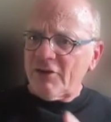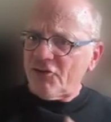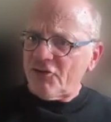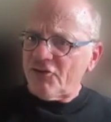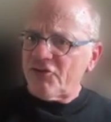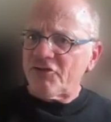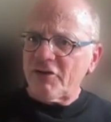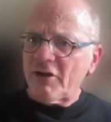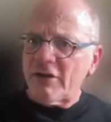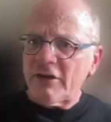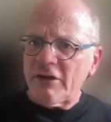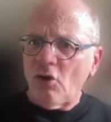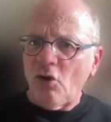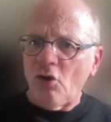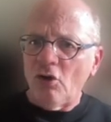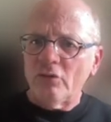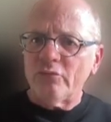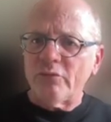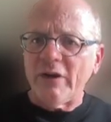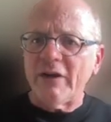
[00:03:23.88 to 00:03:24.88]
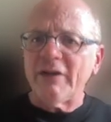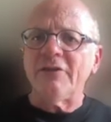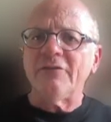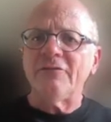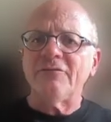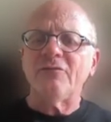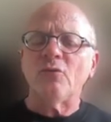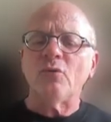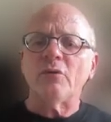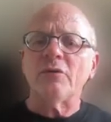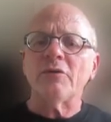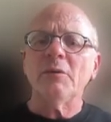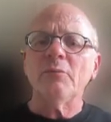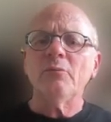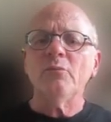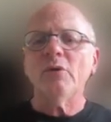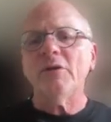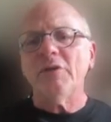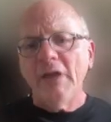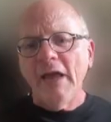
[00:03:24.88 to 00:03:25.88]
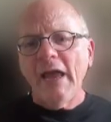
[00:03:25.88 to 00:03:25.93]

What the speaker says: a study all ready for them. Well,